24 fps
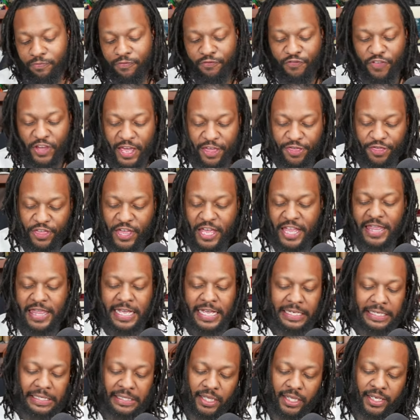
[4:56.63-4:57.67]
fifth in
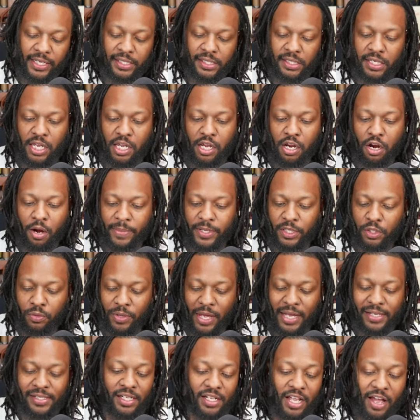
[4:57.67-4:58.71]
this list here. I mean,
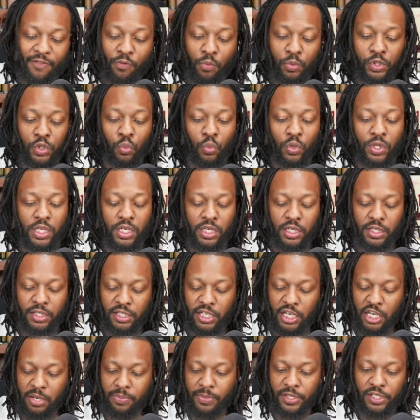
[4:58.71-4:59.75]
2011 was a really good
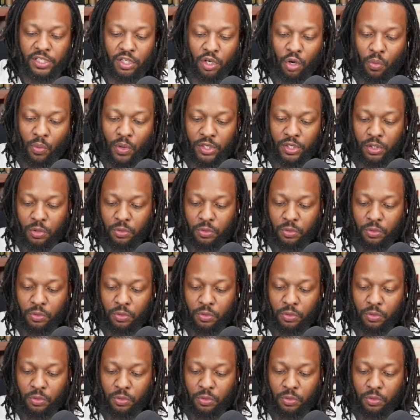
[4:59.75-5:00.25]
team, and so was